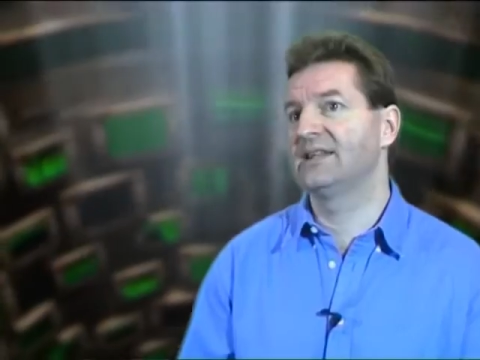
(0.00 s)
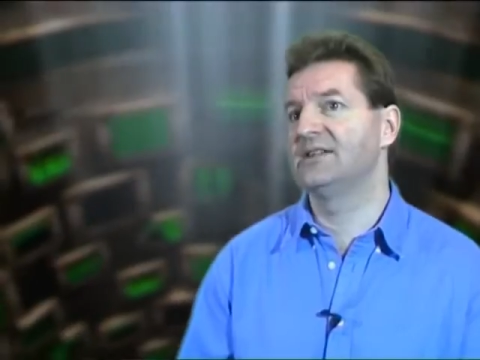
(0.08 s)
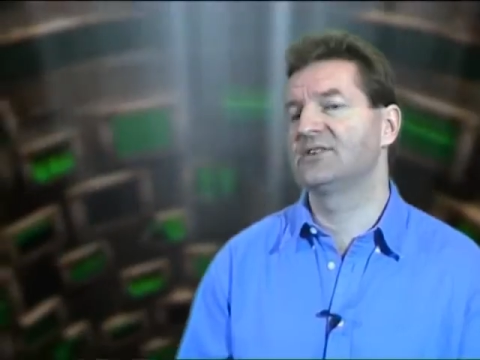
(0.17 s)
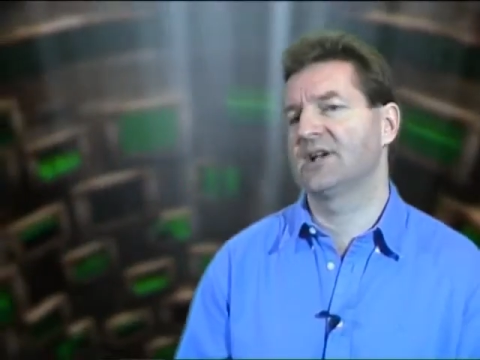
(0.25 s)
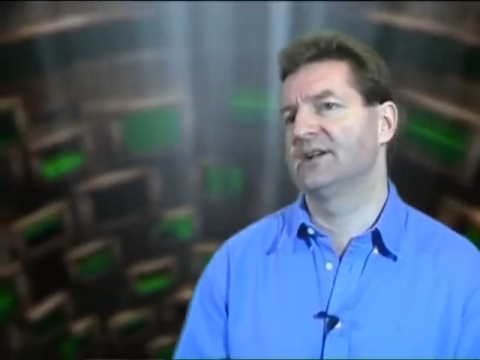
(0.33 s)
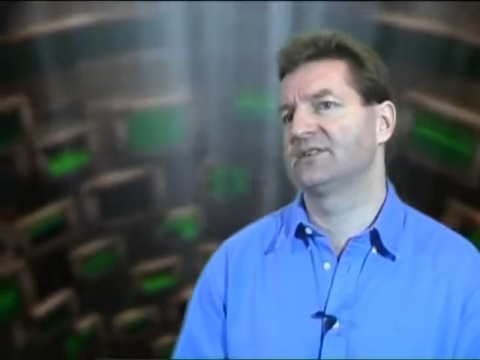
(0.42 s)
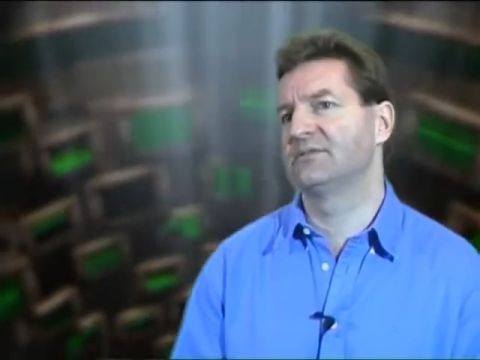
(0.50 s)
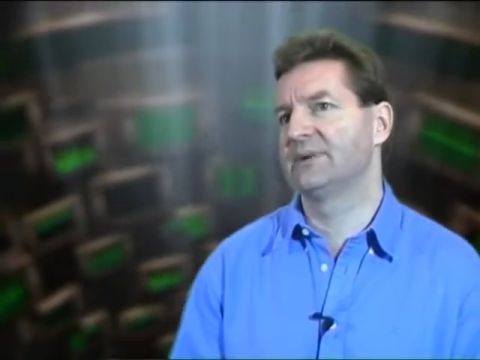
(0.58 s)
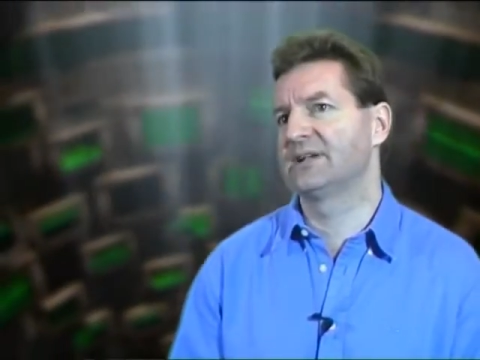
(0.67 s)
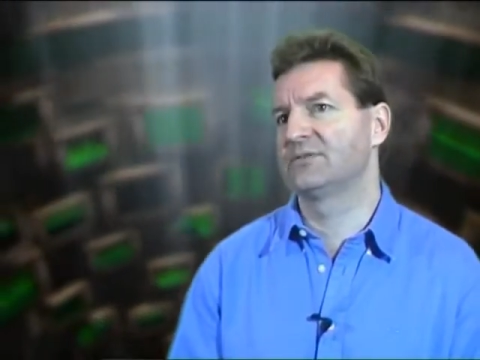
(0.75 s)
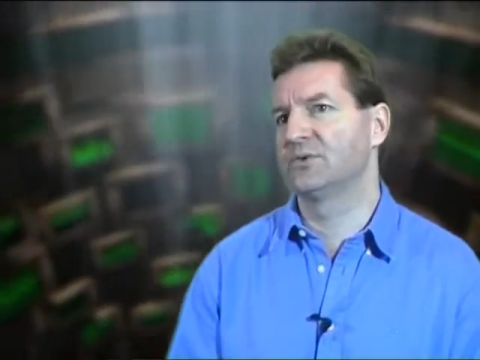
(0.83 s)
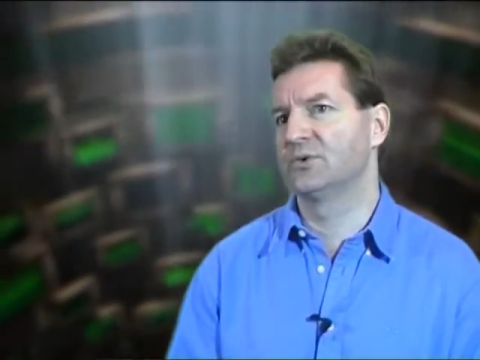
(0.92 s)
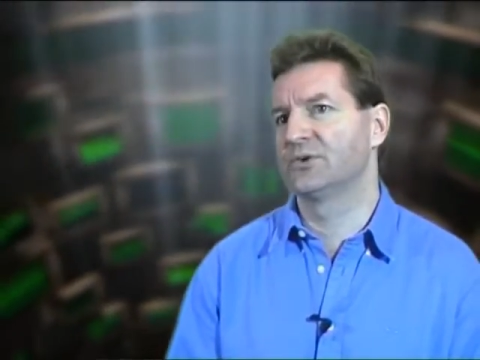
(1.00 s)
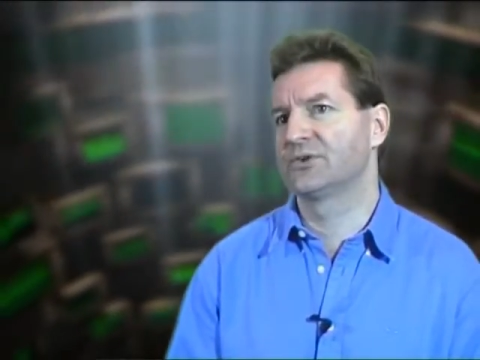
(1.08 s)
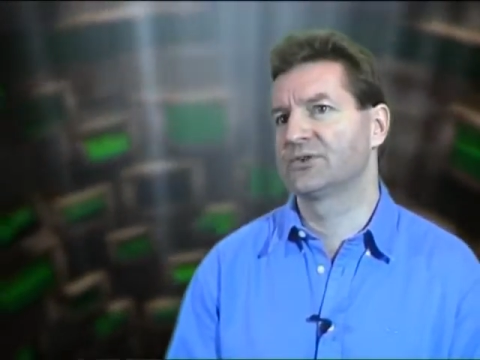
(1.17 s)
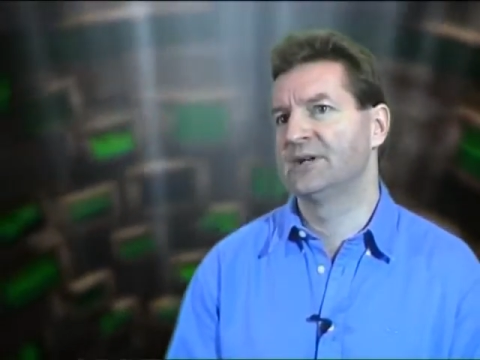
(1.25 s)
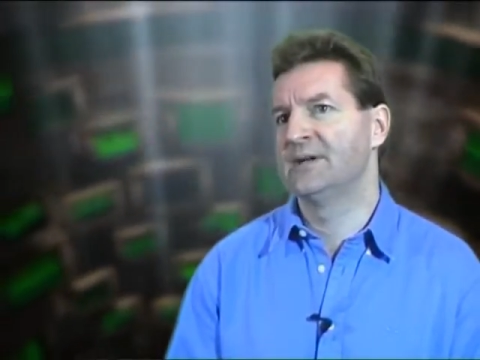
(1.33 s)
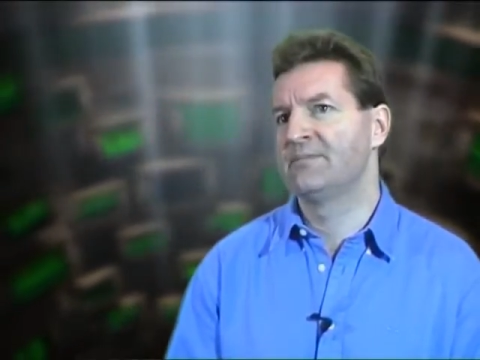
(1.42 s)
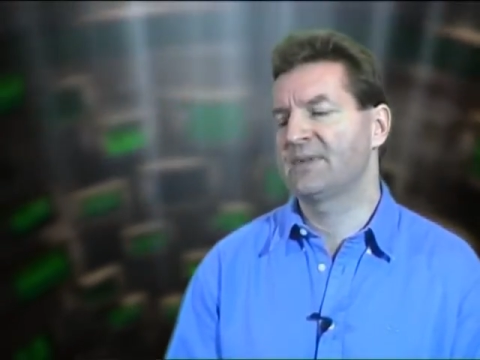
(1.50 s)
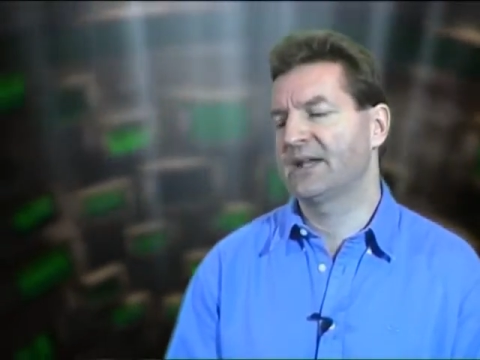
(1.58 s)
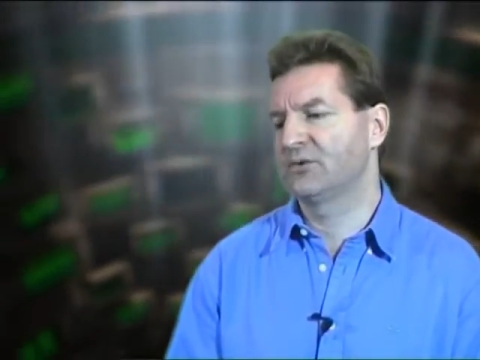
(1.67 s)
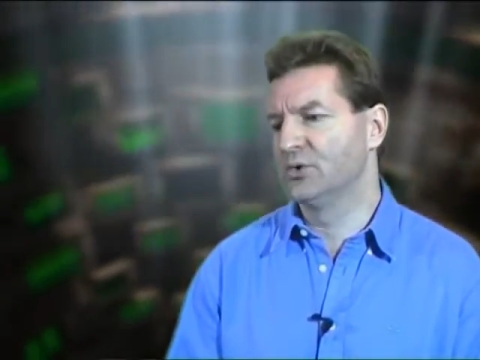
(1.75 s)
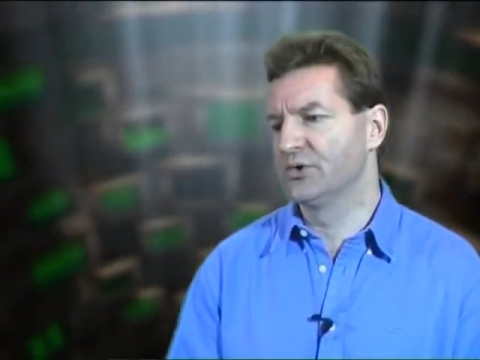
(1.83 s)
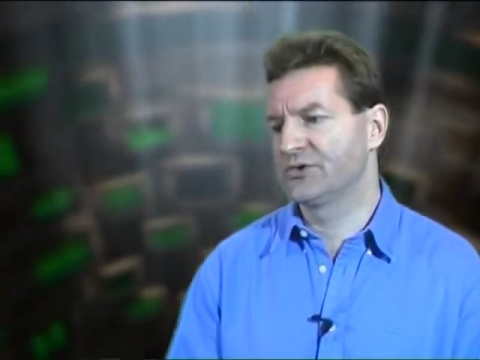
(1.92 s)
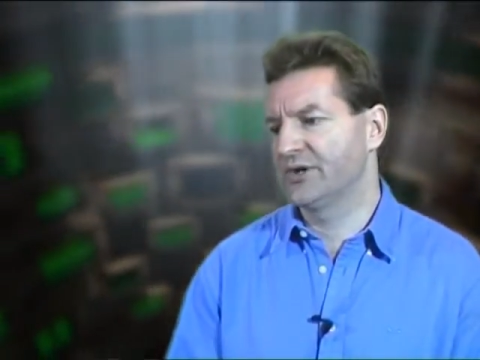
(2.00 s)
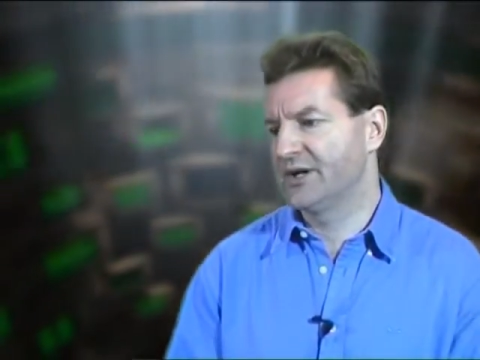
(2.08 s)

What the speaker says: these kinds of metaphors. And of course,